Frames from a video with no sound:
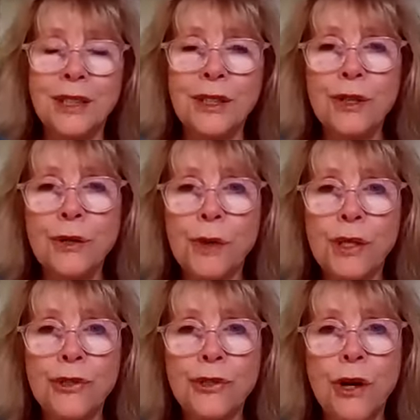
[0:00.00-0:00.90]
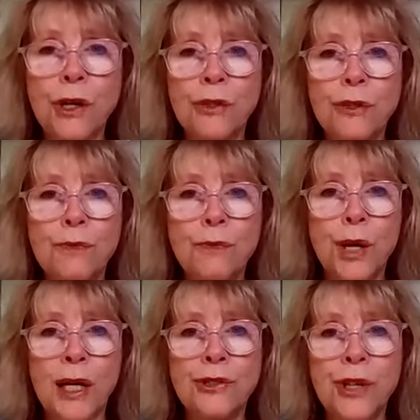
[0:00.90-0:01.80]
you don't want to start a new
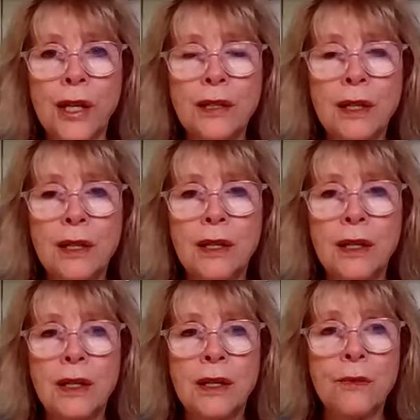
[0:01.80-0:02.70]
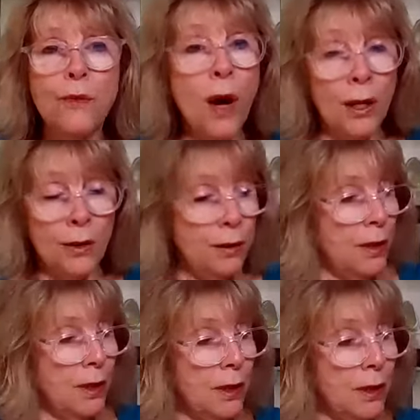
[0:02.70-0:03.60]
project while
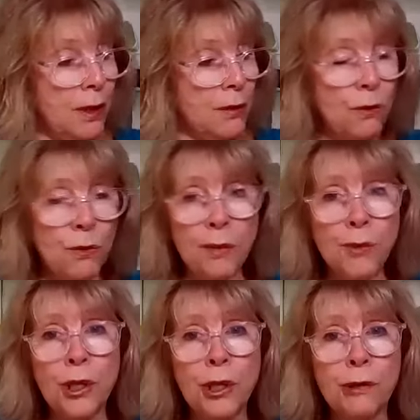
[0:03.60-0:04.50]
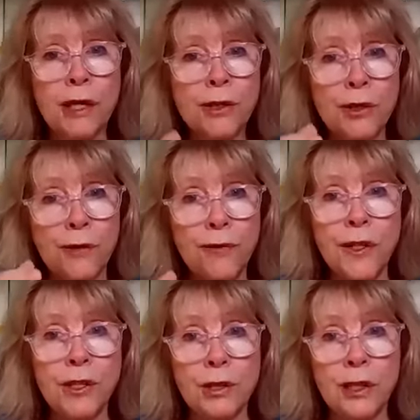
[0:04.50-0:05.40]
Mercury is
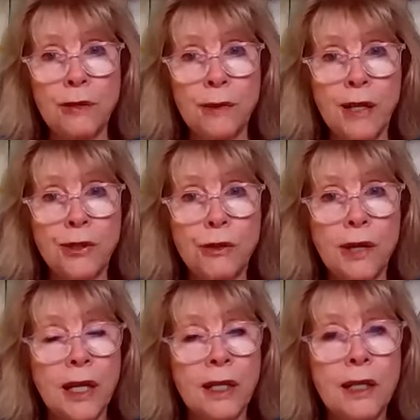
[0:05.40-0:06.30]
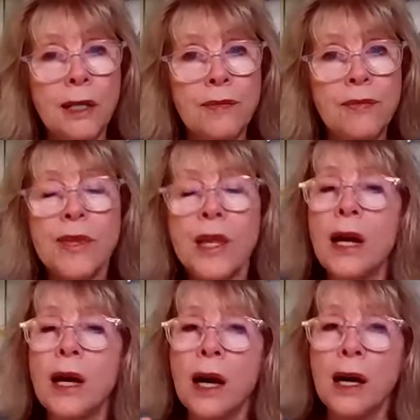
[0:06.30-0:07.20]
officially retrograde.
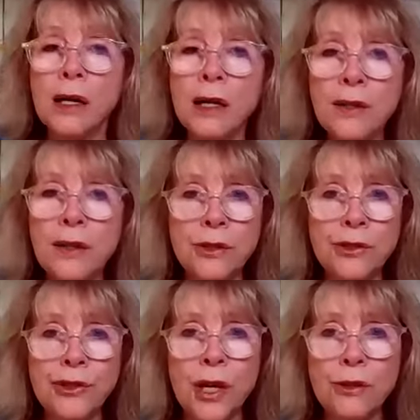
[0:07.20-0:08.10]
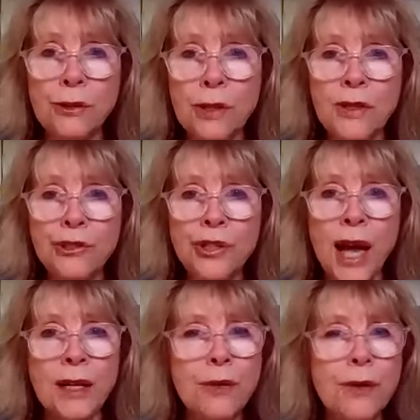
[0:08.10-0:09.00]
During the
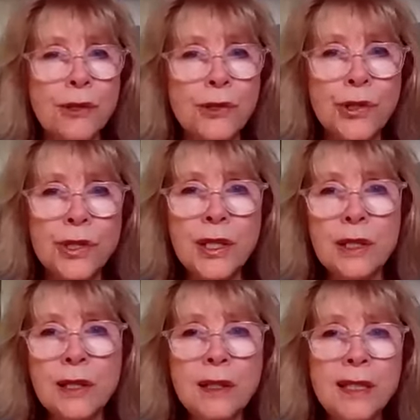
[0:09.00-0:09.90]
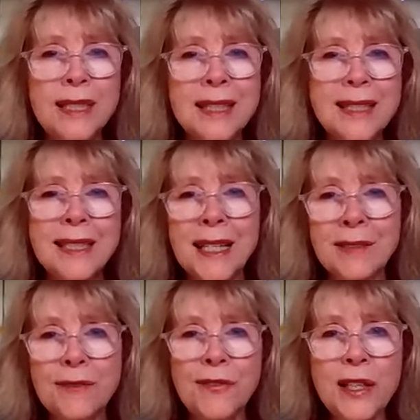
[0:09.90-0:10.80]
shadow, there's still
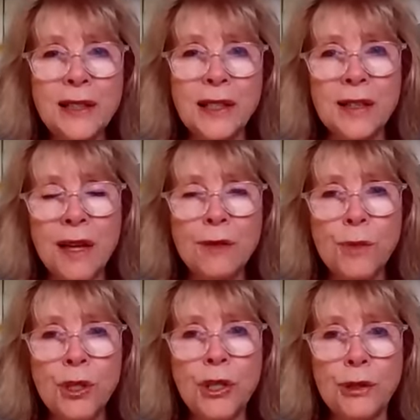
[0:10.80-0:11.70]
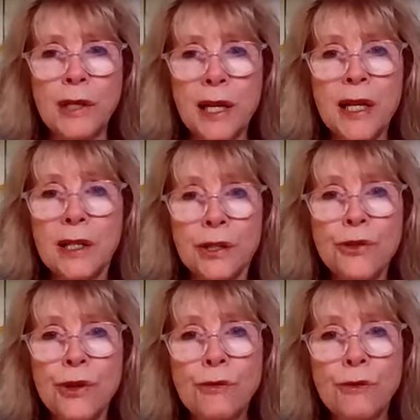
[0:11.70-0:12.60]
that feeling that Mercury
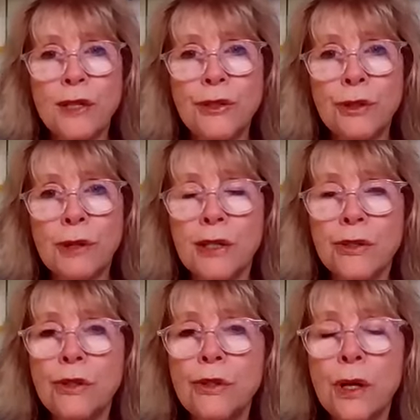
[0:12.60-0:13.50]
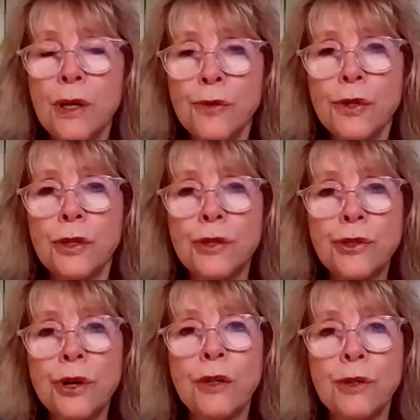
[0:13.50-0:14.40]
is retrograde. So if you're going to
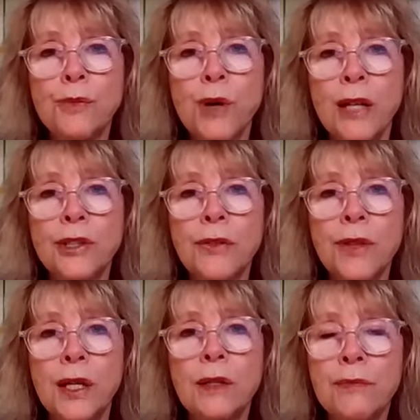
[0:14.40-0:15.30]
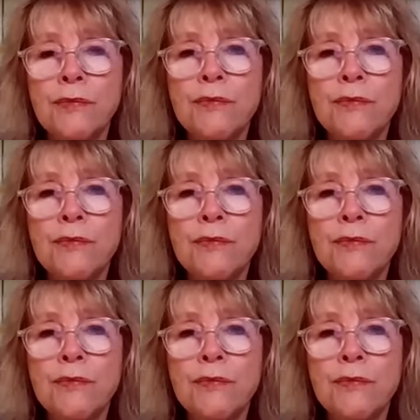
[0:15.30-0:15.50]
start a new project, then